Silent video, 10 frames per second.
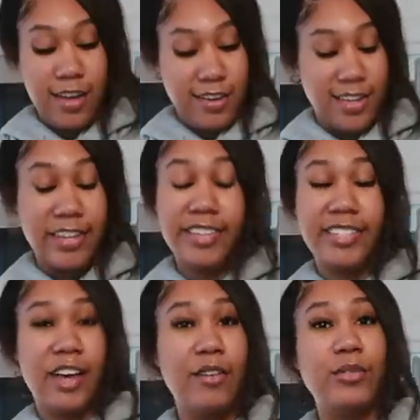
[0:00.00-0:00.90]
your
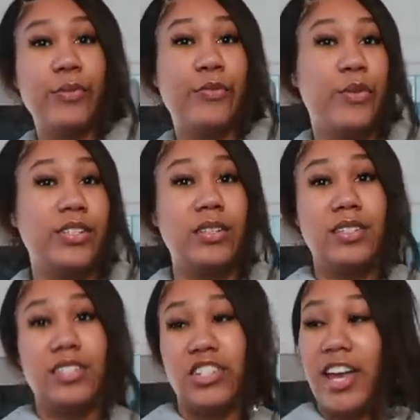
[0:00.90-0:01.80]
kicks on, some Forces,
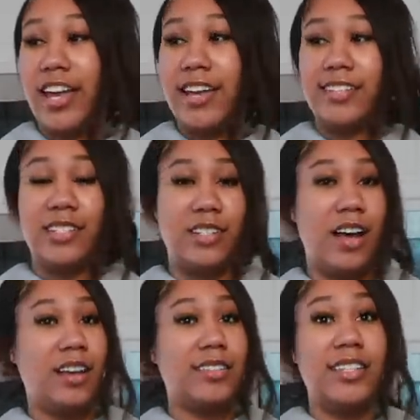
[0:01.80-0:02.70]
J's,
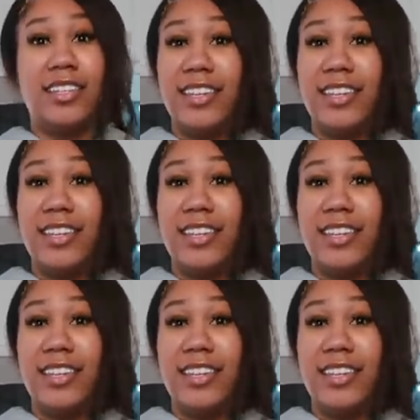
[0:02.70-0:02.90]
Dunks,